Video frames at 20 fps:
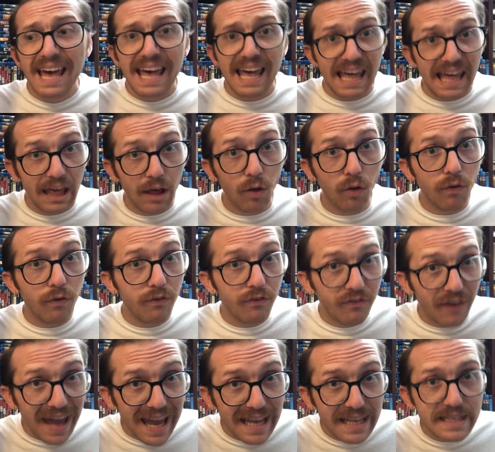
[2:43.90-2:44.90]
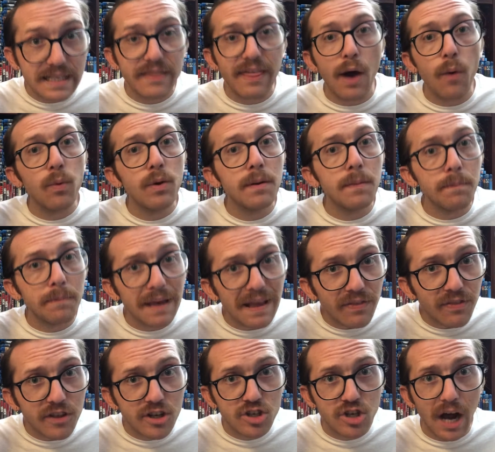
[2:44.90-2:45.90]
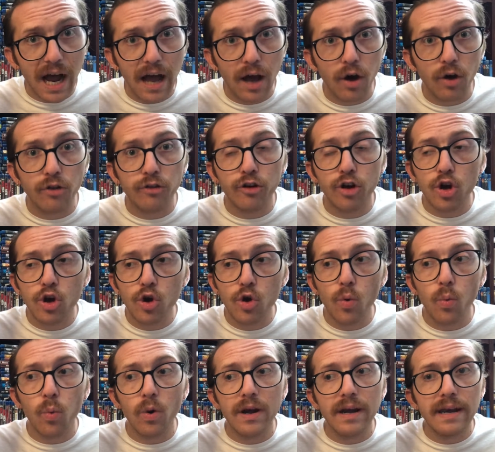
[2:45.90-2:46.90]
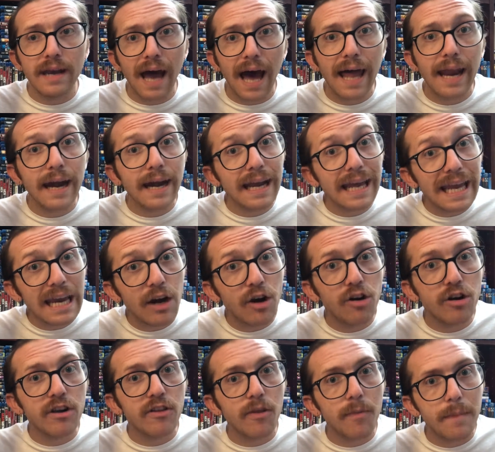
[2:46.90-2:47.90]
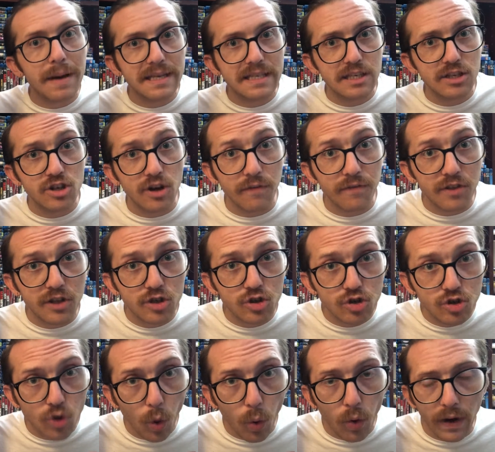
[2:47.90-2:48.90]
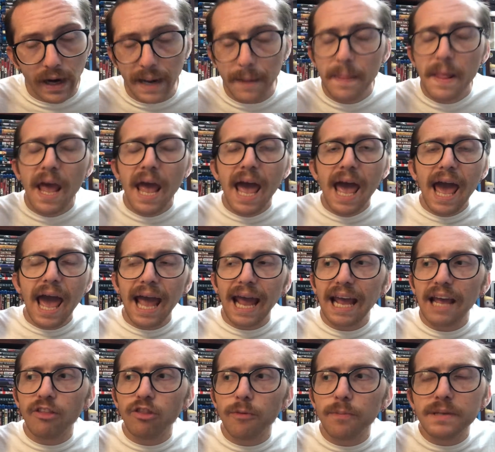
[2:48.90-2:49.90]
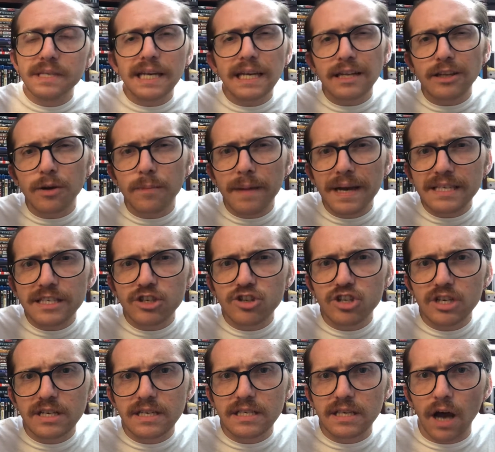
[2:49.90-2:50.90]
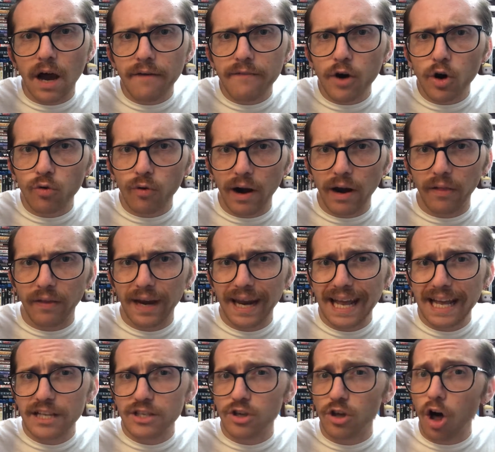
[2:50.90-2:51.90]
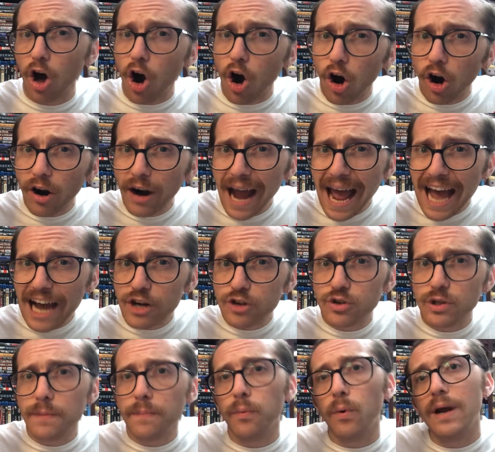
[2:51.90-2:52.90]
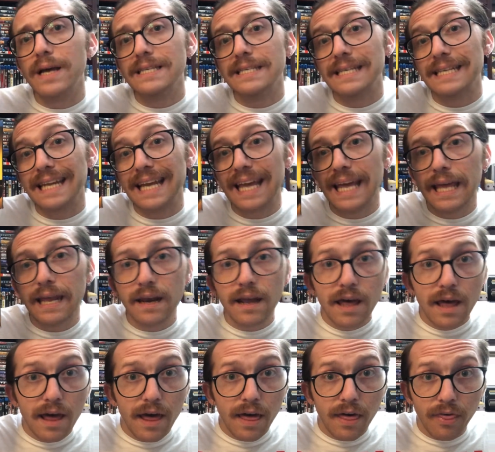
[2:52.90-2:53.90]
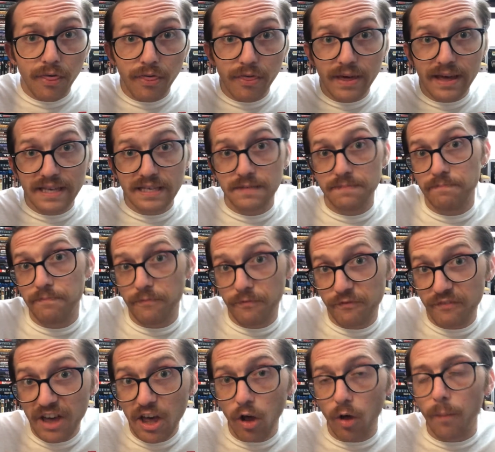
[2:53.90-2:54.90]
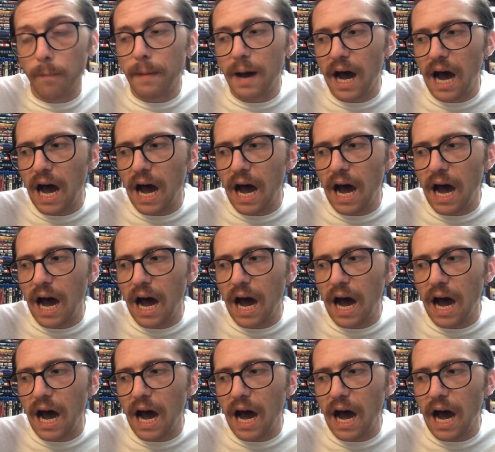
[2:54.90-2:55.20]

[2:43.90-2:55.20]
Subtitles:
ill fate that would meet the child who would not adhere to the message of the story. And the particular messages of Gretel and Hansel are actually present in this film.